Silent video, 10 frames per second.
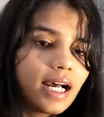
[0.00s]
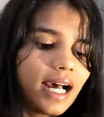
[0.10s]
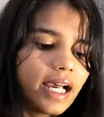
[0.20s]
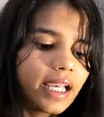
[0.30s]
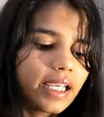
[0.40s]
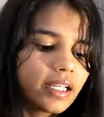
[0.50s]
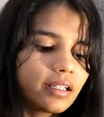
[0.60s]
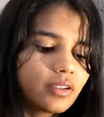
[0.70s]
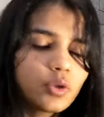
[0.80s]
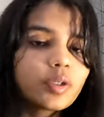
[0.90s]

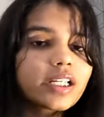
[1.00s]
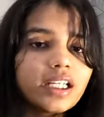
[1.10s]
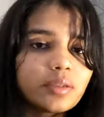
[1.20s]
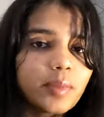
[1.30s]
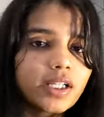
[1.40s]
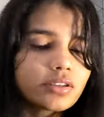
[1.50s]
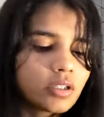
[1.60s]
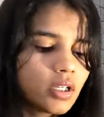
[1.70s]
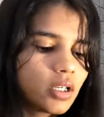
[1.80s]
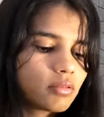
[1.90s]
i don't eat much
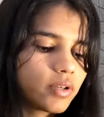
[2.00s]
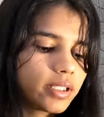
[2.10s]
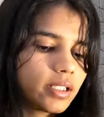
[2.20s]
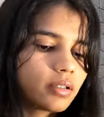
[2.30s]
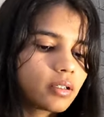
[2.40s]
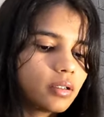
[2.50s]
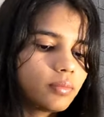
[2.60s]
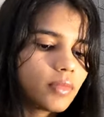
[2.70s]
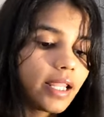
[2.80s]
so i think uh,